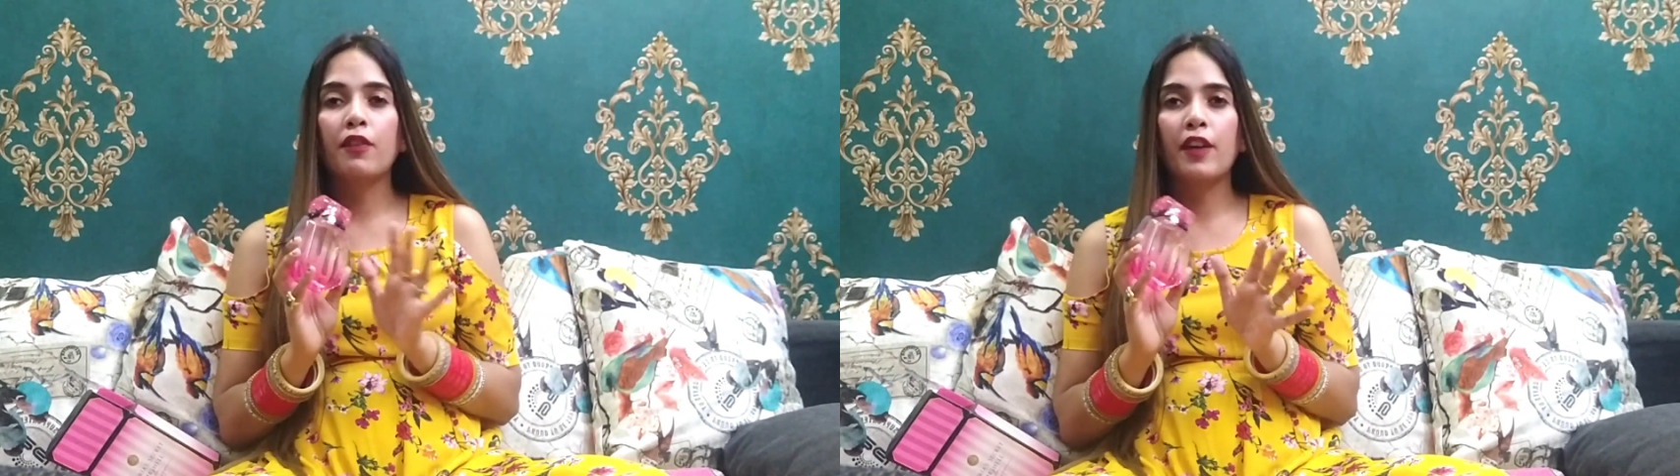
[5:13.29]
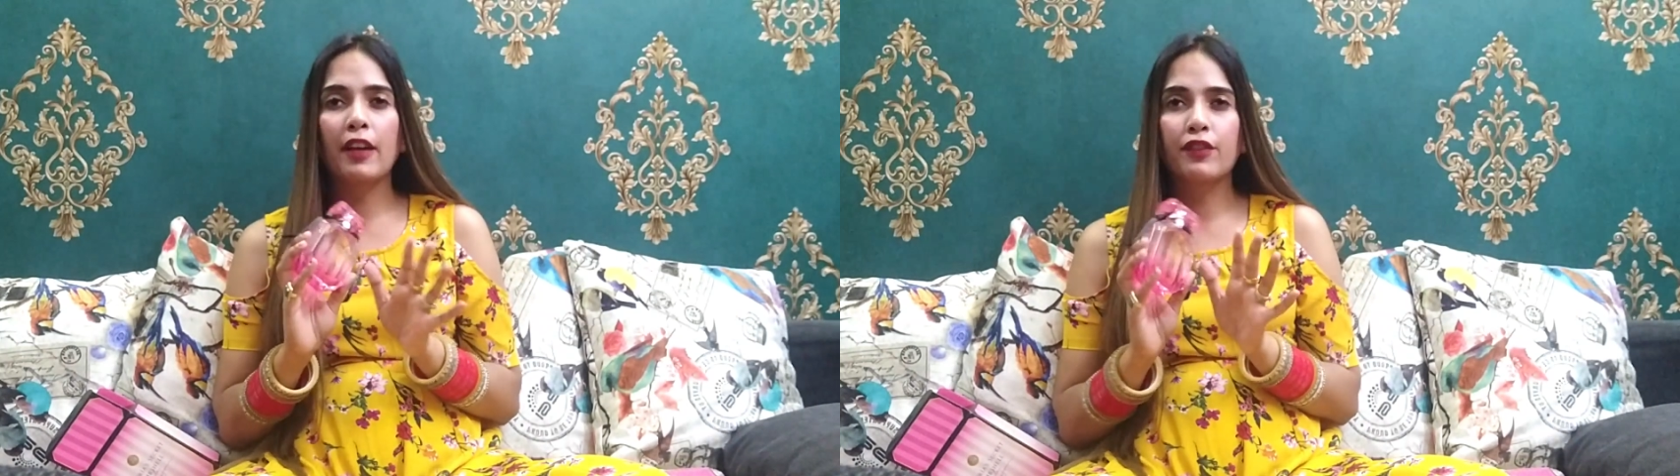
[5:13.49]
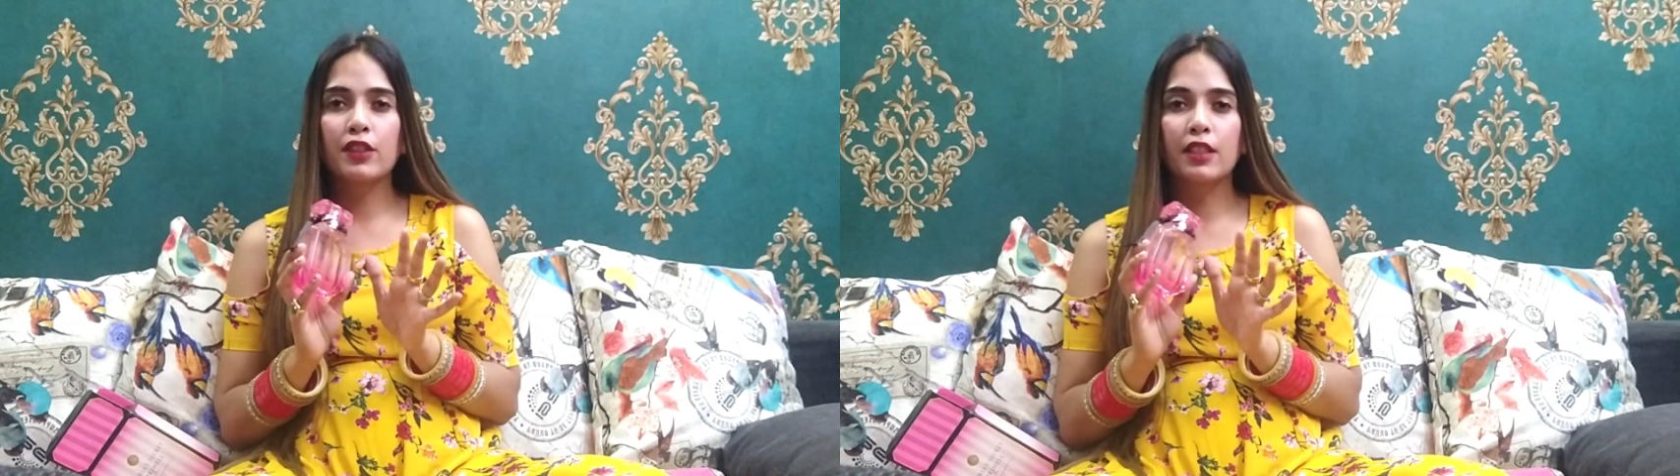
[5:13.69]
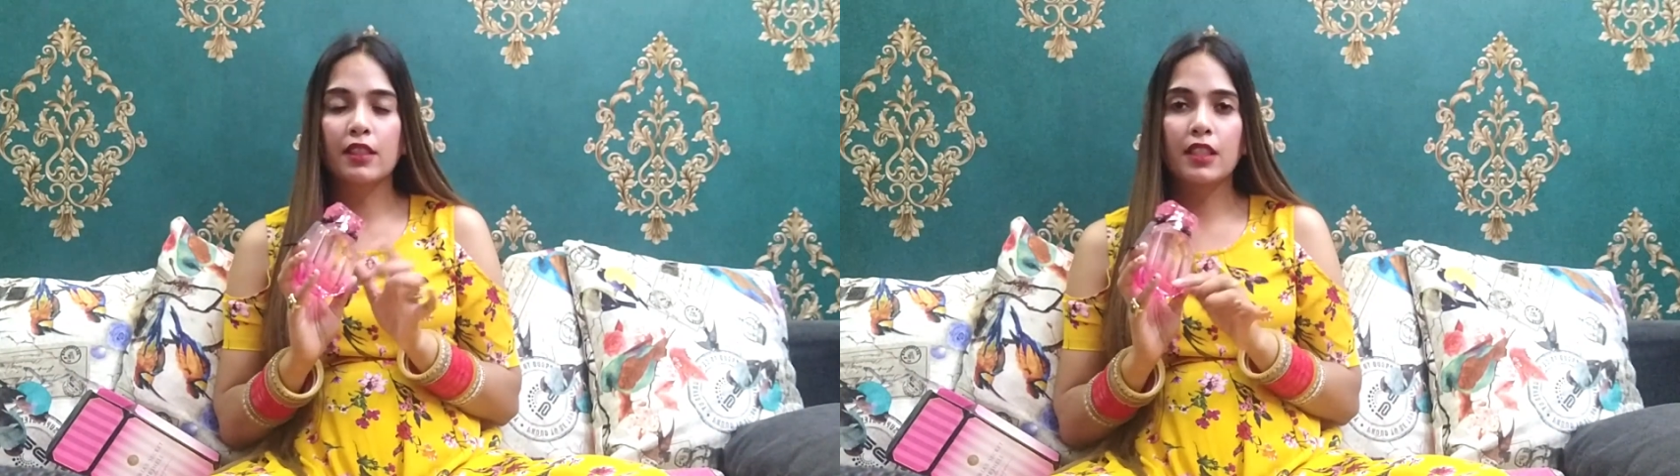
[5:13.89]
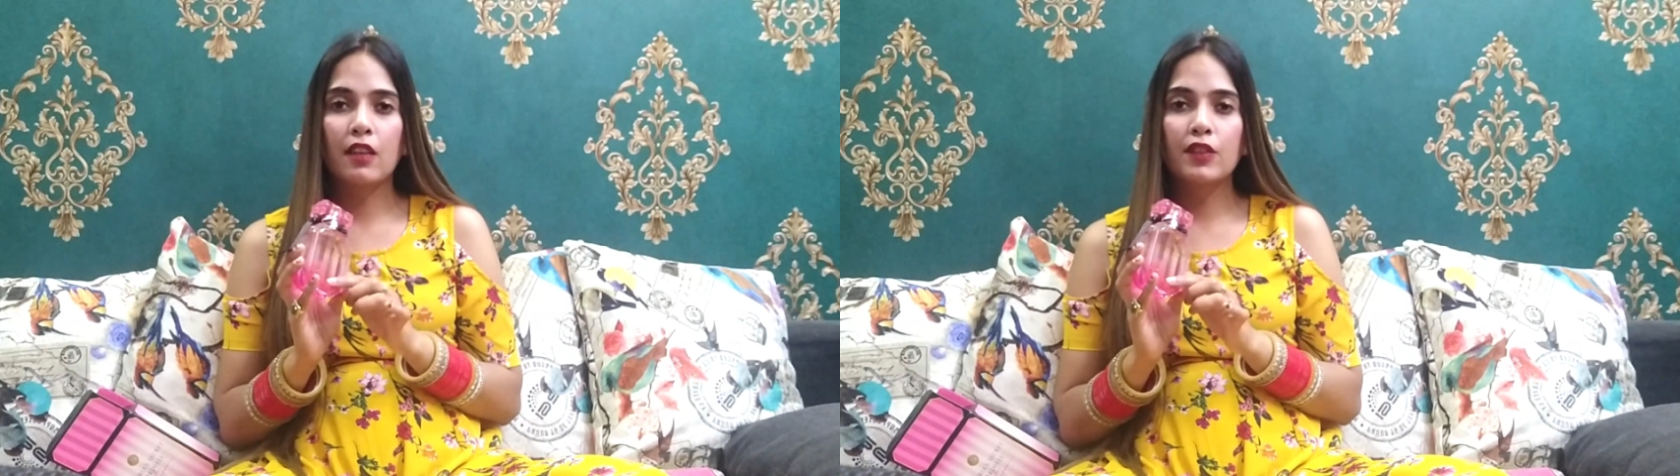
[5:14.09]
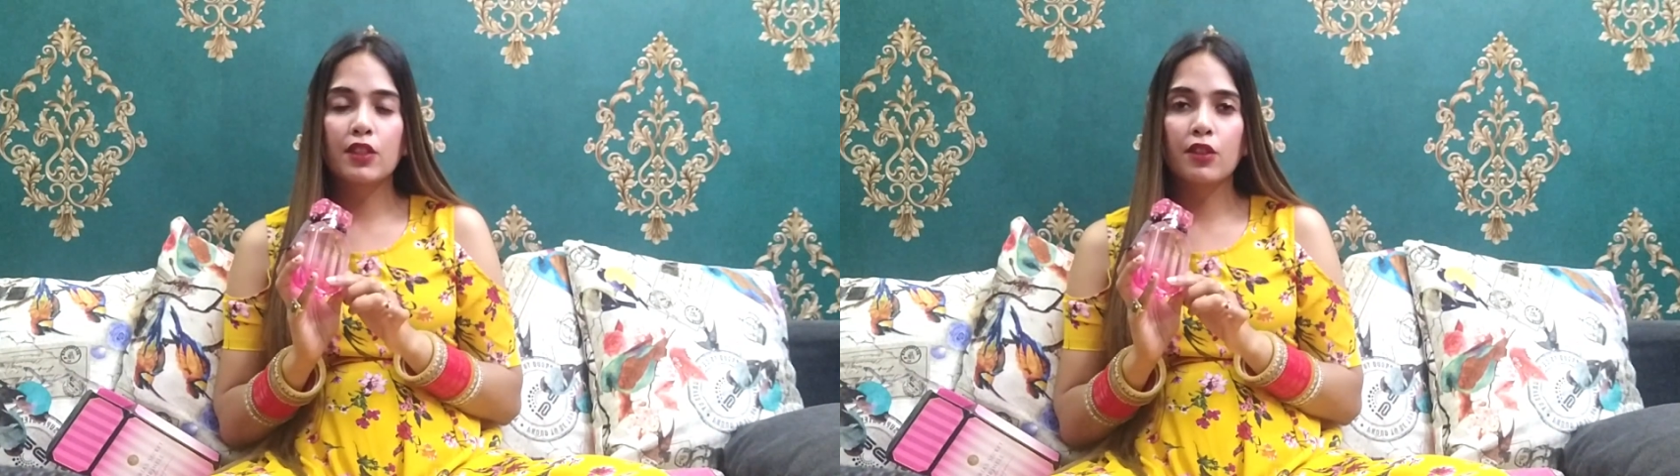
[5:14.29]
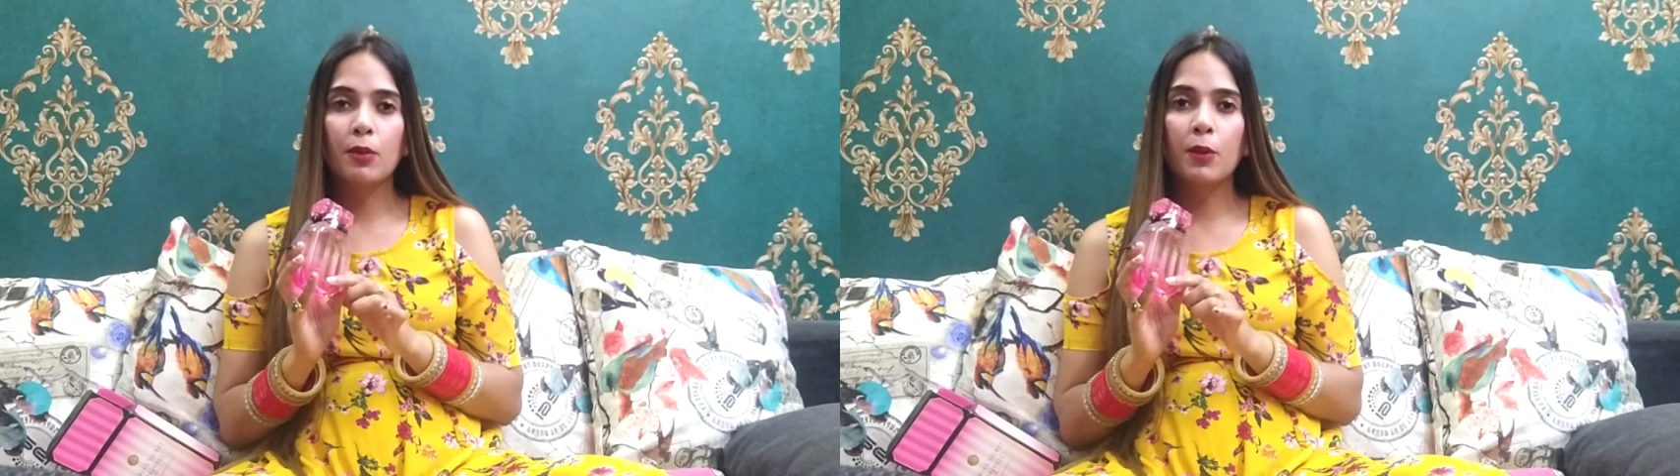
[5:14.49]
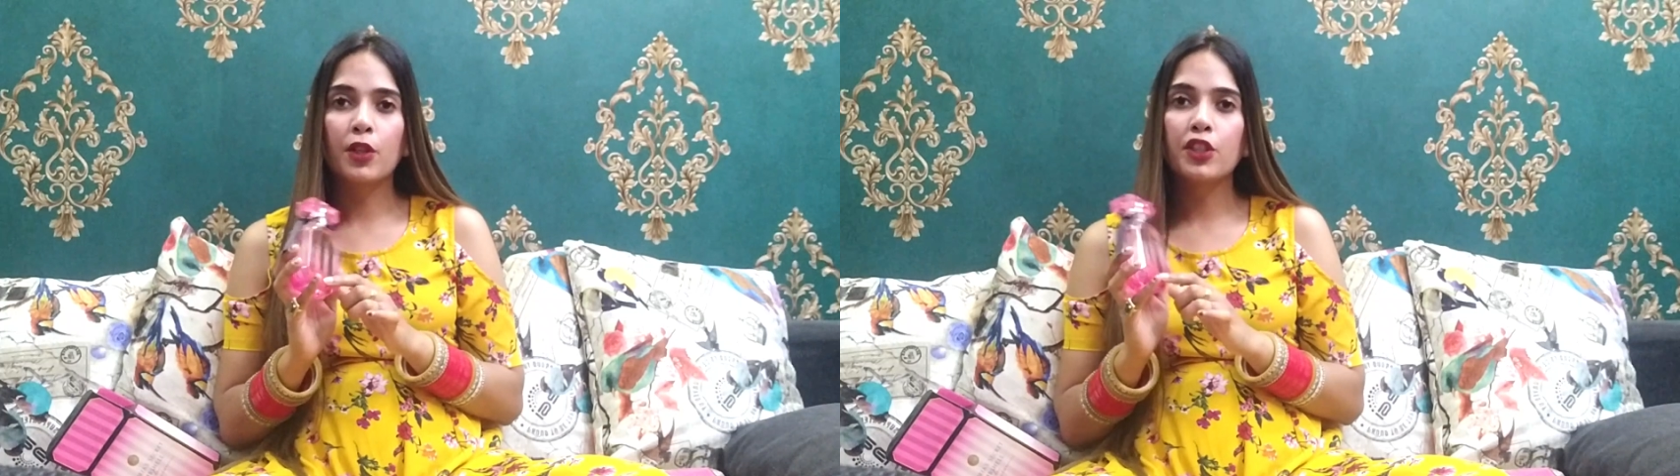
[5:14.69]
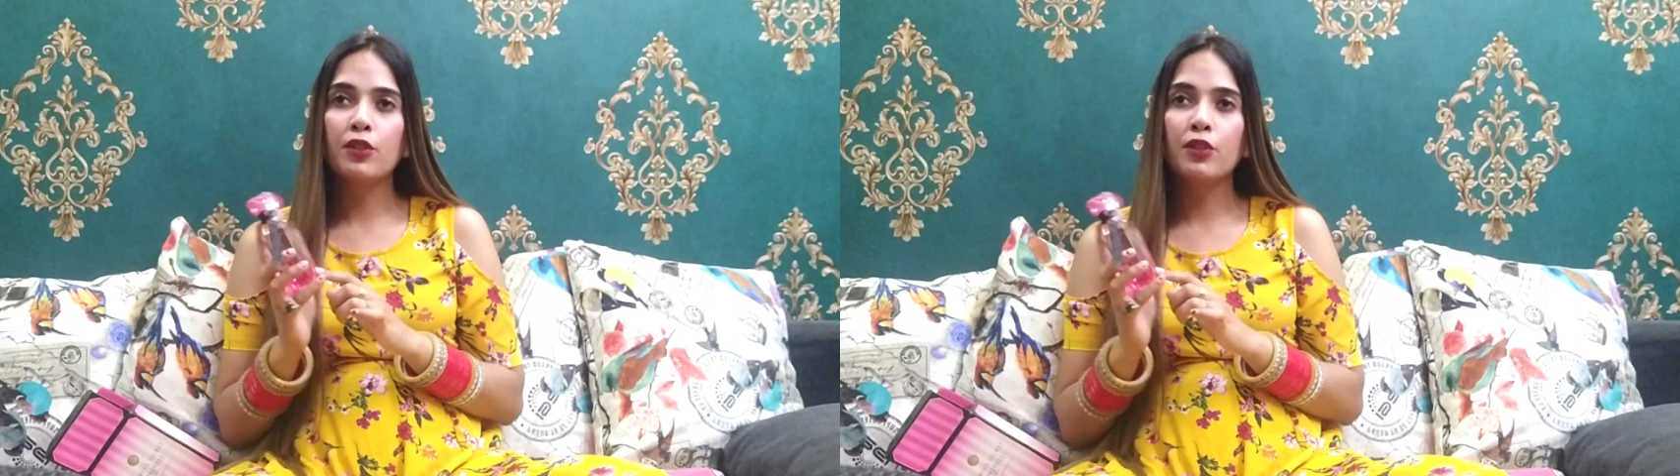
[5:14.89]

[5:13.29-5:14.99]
5 to 6 hours on your body.